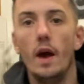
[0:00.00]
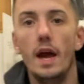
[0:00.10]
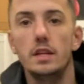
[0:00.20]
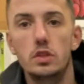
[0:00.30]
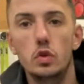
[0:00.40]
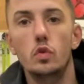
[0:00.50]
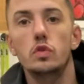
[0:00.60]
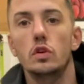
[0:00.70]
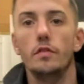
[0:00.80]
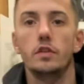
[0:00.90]
a tools
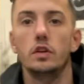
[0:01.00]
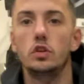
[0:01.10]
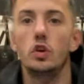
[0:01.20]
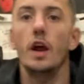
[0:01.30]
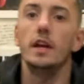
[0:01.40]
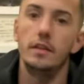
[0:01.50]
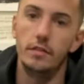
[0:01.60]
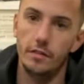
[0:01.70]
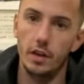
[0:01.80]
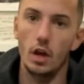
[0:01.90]
of the trade
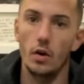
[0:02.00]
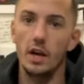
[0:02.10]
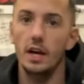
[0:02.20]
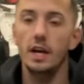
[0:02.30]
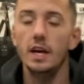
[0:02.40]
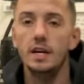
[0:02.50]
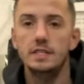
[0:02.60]
video here,